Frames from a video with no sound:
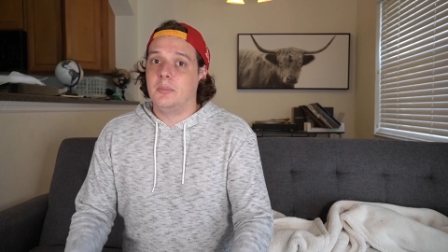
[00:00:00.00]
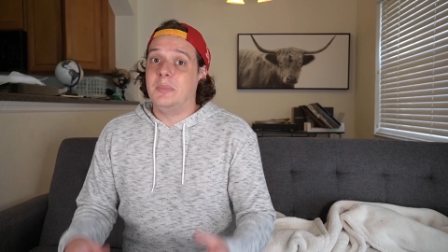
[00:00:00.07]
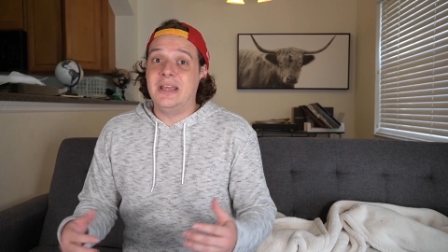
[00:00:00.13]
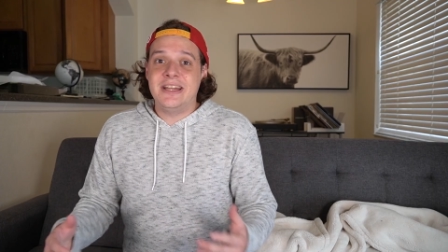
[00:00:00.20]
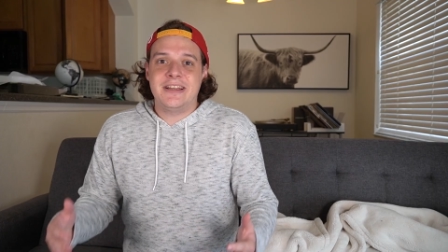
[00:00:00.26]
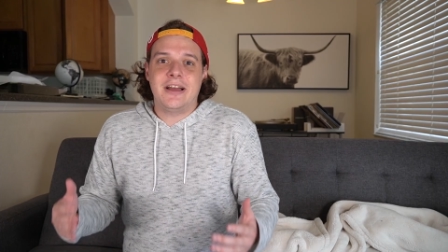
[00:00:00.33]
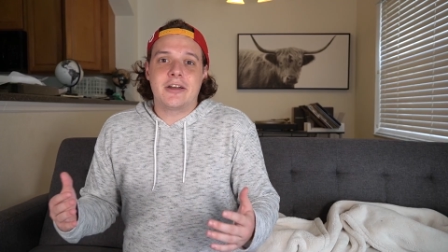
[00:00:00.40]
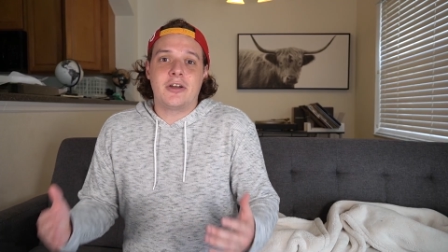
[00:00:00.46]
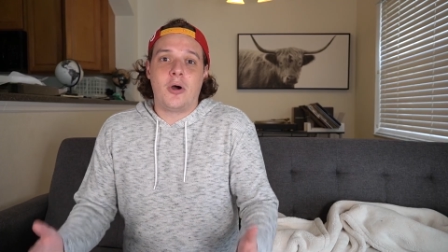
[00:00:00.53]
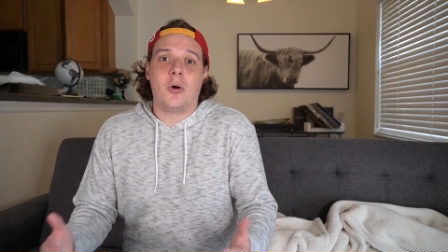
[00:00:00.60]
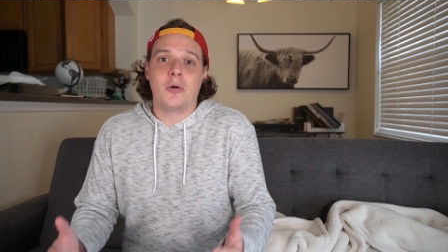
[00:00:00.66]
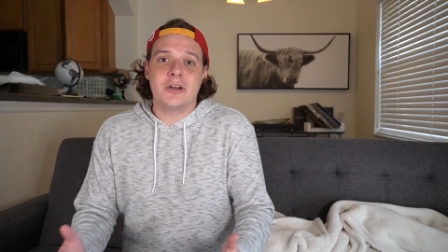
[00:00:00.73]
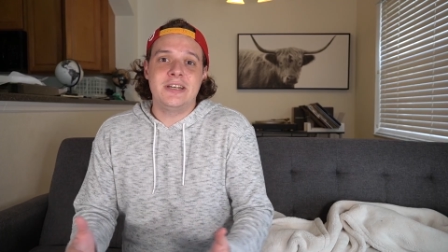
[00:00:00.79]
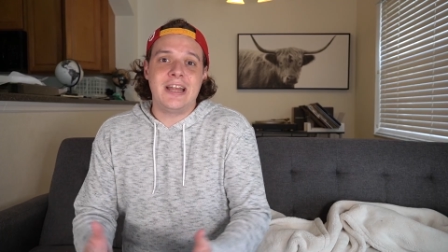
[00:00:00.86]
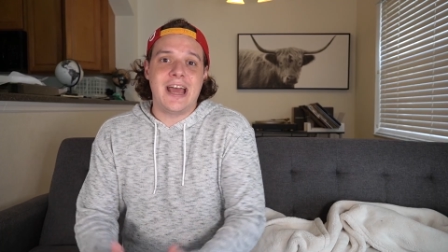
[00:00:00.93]
Meaning,
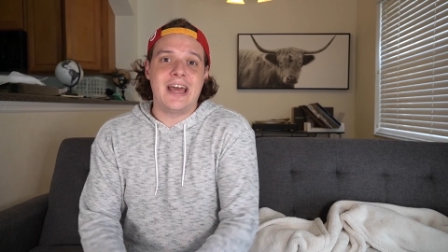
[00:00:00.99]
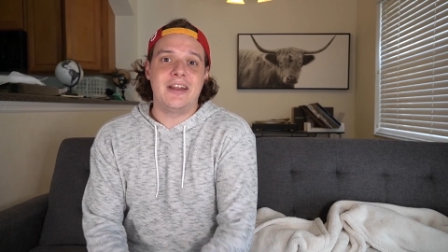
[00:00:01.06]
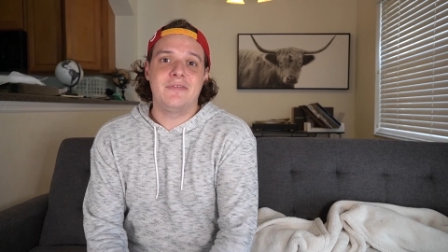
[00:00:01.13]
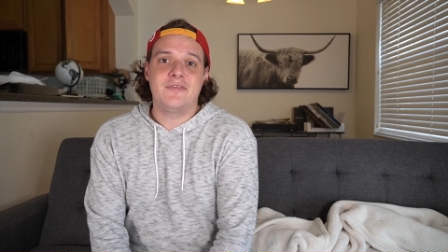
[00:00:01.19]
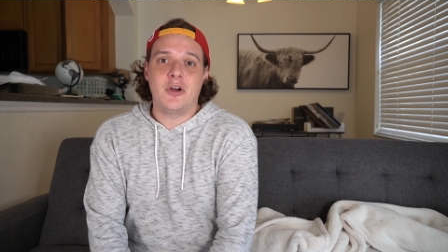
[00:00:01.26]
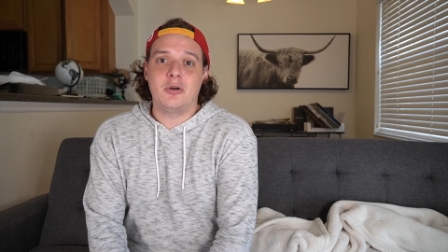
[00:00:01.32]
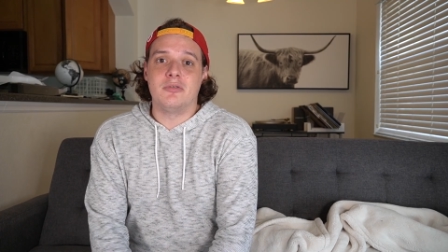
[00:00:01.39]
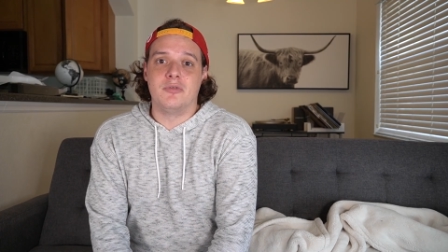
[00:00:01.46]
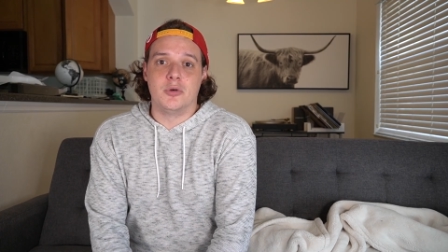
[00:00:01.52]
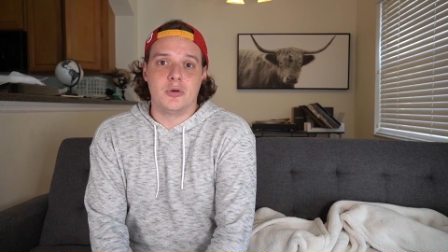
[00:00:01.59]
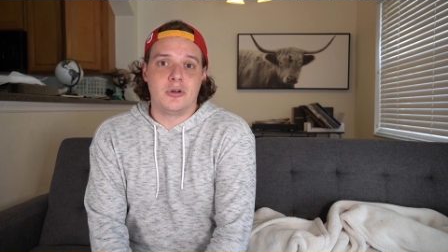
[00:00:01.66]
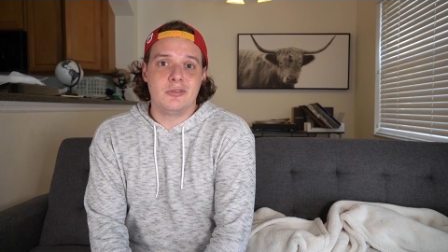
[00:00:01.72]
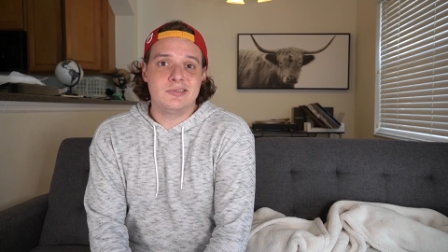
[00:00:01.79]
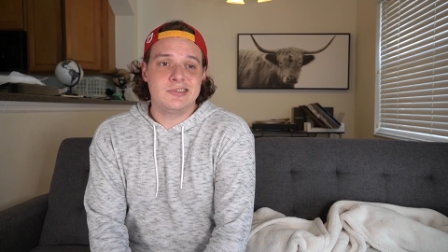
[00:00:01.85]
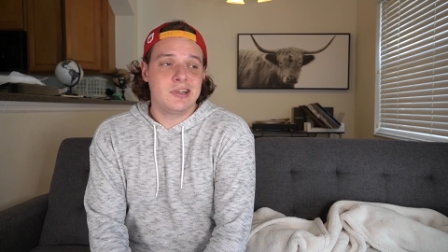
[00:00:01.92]
according to NFL
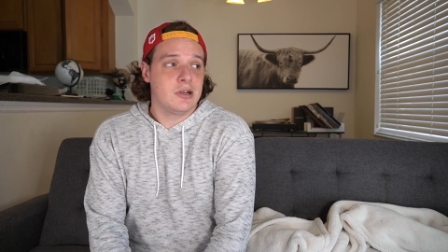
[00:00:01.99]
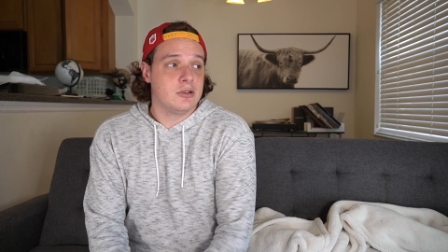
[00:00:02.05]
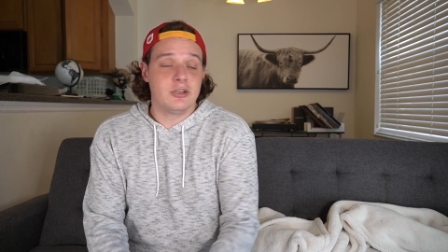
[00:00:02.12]
rules,